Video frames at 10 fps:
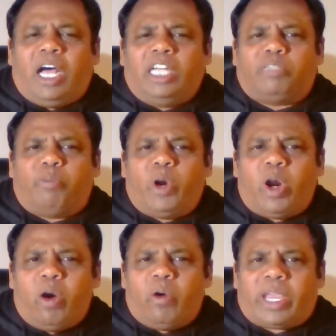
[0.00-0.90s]
asks,
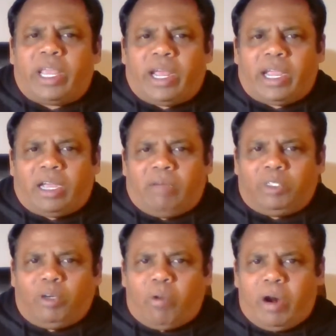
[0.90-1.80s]
bro, can I come
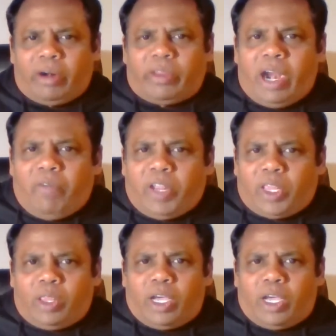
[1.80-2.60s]
to work there with